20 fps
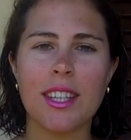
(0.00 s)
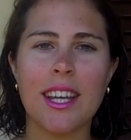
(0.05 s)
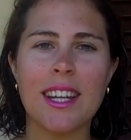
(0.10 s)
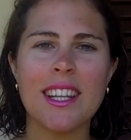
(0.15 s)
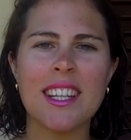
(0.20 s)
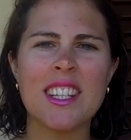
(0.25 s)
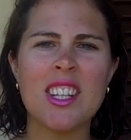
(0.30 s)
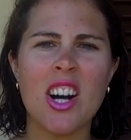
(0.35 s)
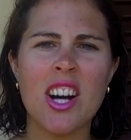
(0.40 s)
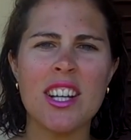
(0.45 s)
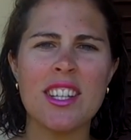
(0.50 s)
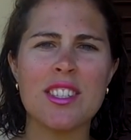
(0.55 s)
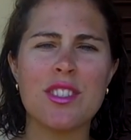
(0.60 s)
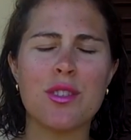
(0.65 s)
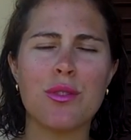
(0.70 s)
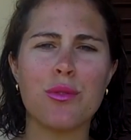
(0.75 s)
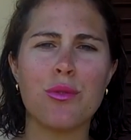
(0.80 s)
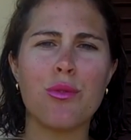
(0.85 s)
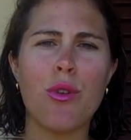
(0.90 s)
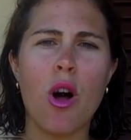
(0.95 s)
getting a
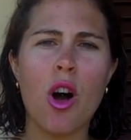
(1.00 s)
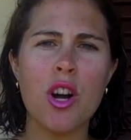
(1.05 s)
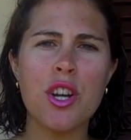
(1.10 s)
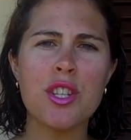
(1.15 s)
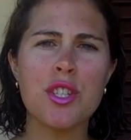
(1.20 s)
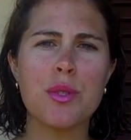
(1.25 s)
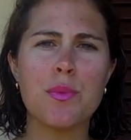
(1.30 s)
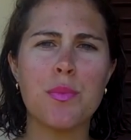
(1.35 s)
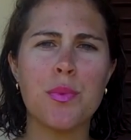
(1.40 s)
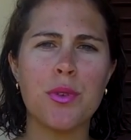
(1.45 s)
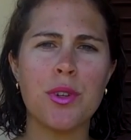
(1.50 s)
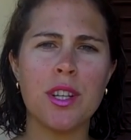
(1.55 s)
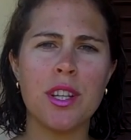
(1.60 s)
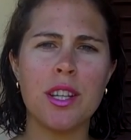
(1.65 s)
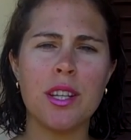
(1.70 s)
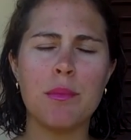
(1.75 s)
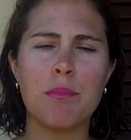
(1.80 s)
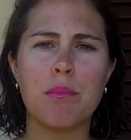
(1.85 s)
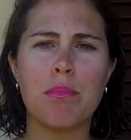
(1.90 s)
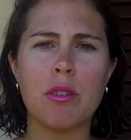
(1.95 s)
nice
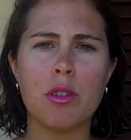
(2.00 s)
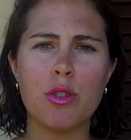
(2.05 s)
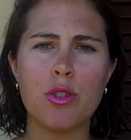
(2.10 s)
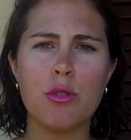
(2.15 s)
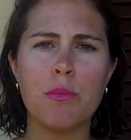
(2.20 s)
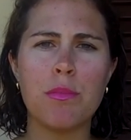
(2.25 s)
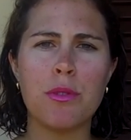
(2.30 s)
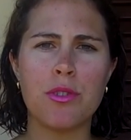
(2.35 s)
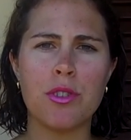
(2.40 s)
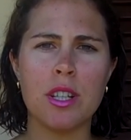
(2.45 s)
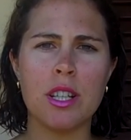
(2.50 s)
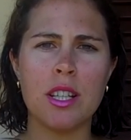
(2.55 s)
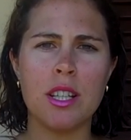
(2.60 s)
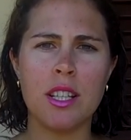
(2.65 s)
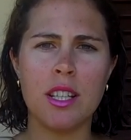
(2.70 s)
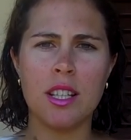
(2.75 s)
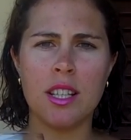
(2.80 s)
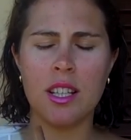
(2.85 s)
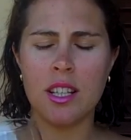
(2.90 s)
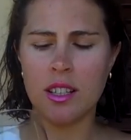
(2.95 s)
raspberry,
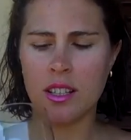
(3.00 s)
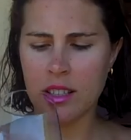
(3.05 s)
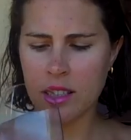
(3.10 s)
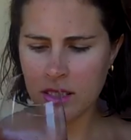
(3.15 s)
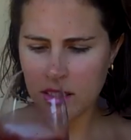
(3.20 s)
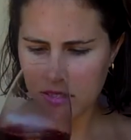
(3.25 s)
blueberry,